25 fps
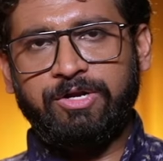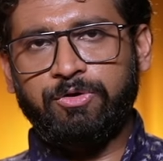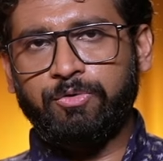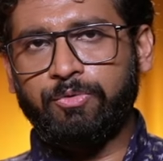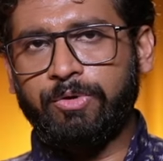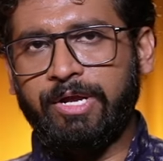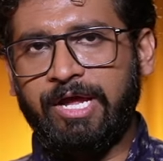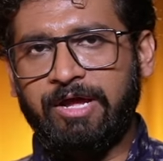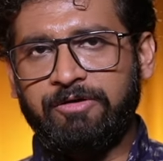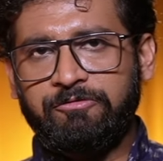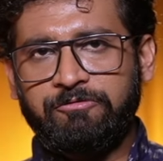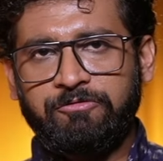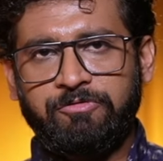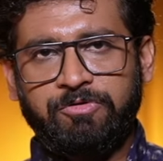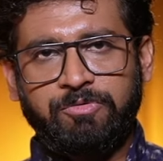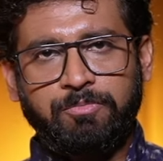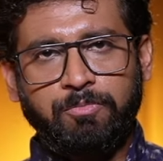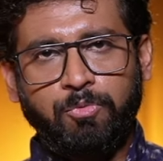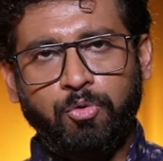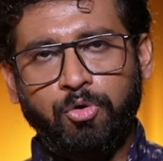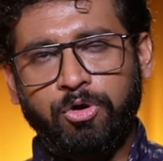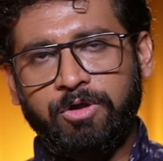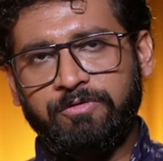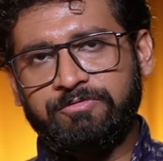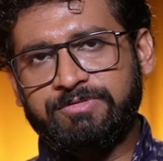to have
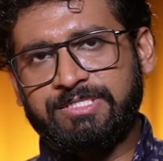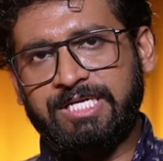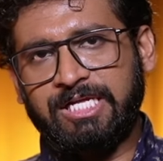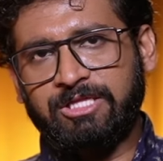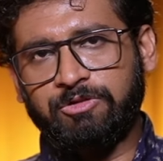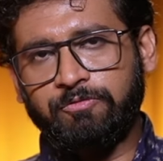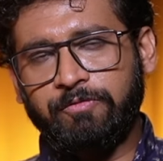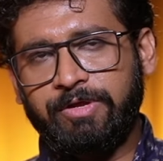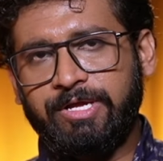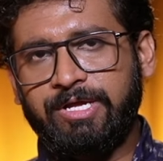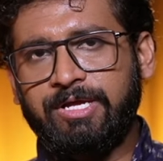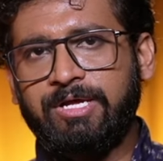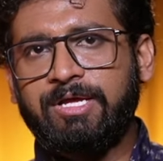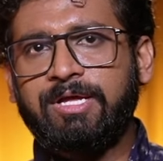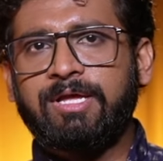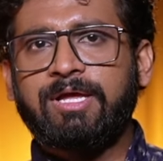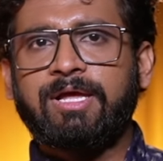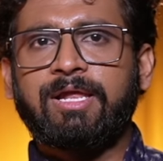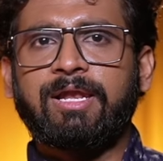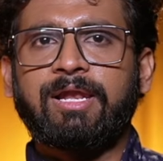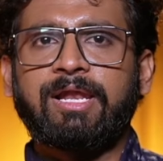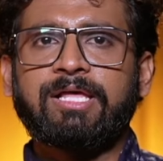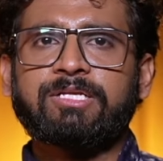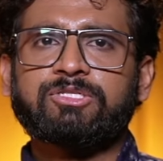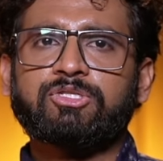more of Sattvic,
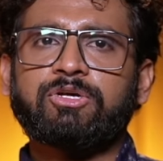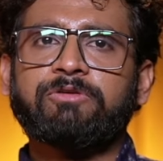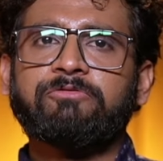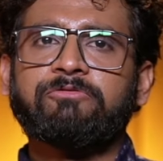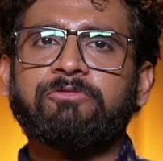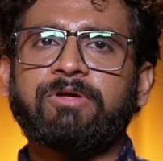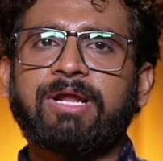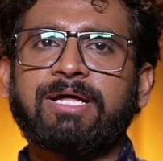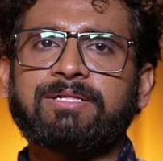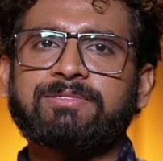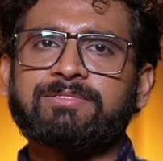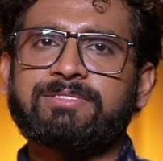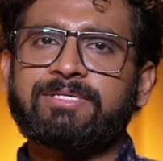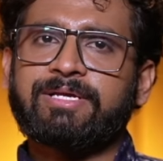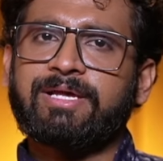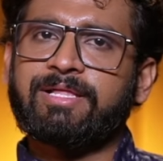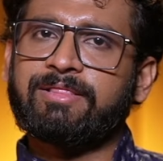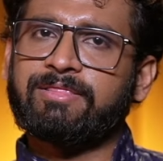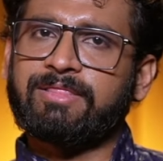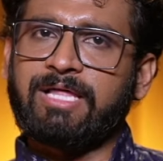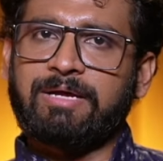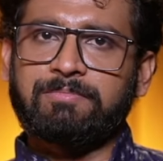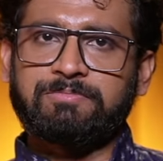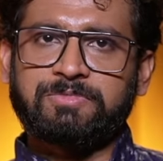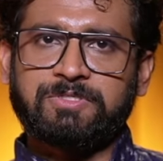less of Rajasic
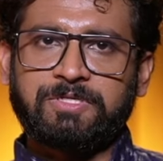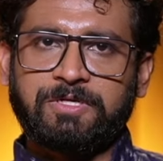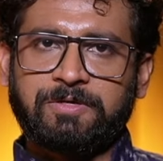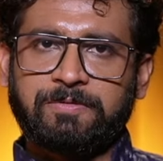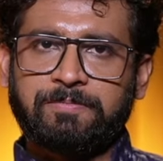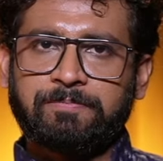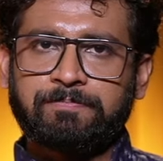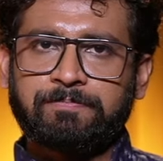and Tamasic.